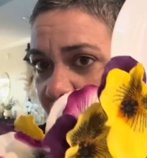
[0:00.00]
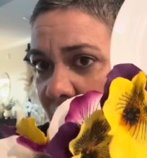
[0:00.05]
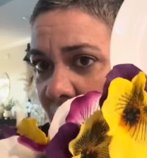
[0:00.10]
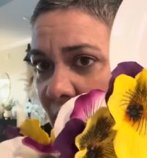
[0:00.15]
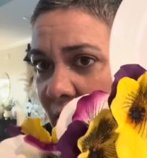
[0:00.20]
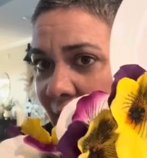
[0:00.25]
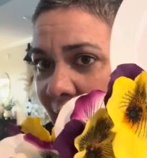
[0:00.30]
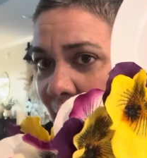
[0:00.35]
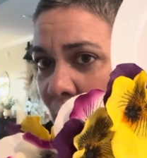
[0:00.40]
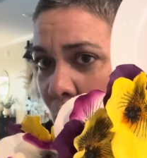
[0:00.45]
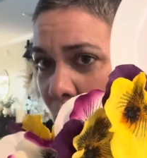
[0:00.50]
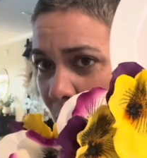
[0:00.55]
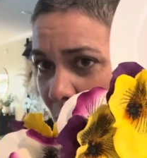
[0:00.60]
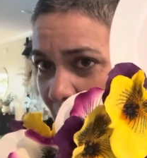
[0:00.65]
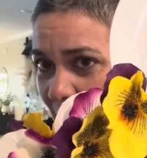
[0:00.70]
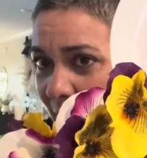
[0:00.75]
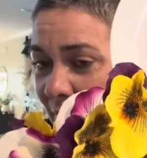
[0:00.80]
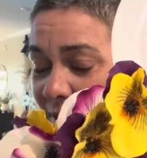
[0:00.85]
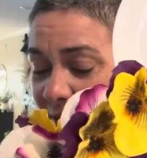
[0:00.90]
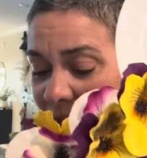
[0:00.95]
Like
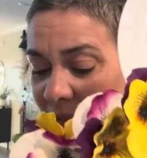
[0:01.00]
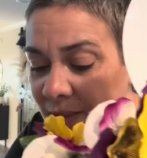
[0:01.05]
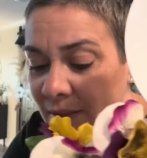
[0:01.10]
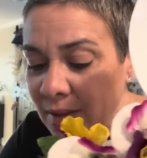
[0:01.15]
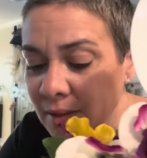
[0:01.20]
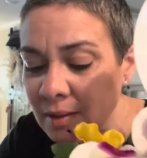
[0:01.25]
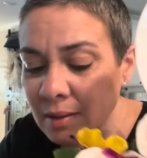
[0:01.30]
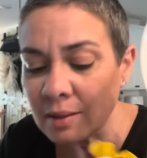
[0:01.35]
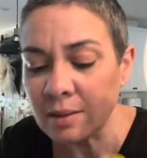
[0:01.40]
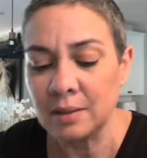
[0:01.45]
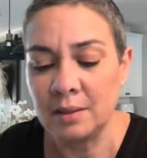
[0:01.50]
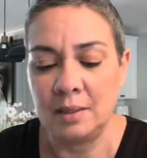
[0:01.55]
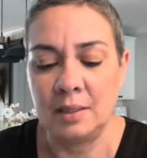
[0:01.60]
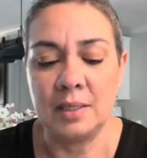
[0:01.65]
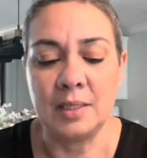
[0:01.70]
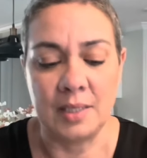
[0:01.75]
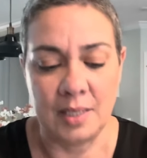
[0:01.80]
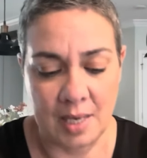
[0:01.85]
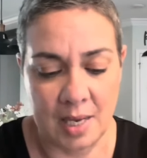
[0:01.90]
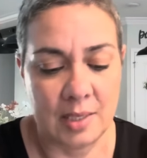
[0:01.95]
what?
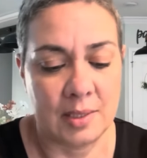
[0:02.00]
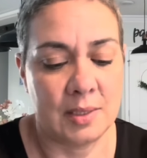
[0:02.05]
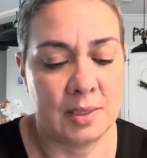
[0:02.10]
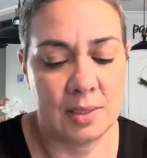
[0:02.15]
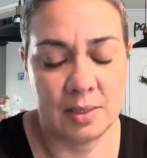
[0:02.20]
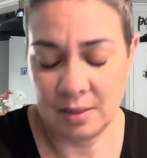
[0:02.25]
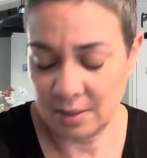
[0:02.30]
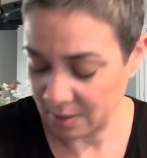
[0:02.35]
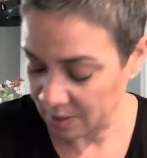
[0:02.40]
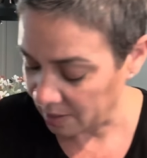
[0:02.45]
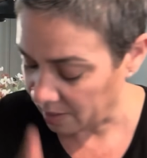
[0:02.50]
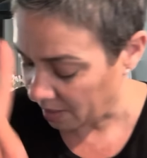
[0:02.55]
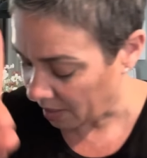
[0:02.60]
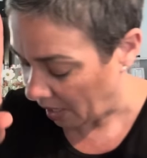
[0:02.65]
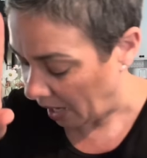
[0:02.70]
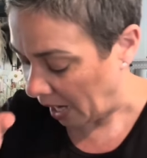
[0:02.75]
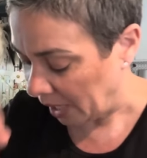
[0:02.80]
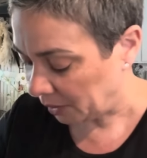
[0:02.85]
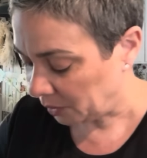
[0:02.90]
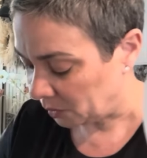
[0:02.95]
Yes,
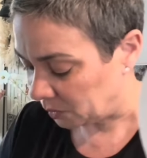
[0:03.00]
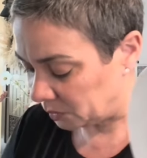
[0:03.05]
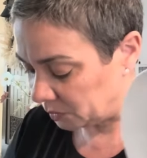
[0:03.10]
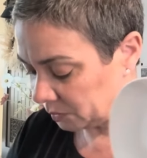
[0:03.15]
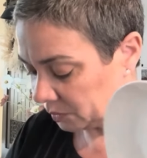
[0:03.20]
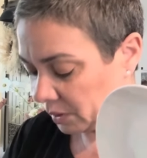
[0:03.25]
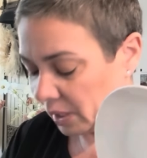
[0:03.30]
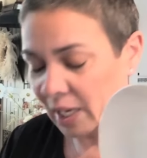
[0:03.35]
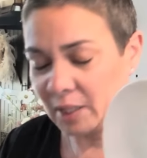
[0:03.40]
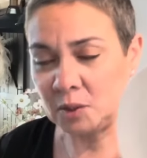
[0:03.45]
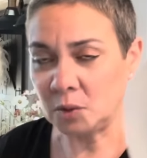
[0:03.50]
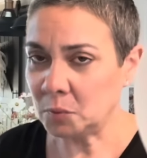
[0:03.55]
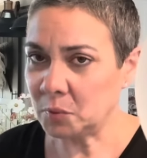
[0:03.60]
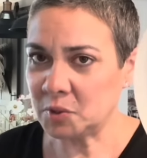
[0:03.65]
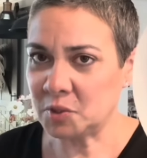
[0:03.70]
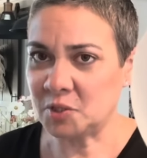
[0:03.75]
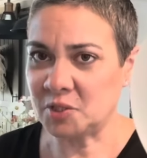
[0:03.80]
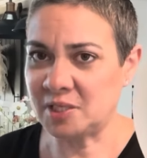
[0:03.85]
I know. I know what you're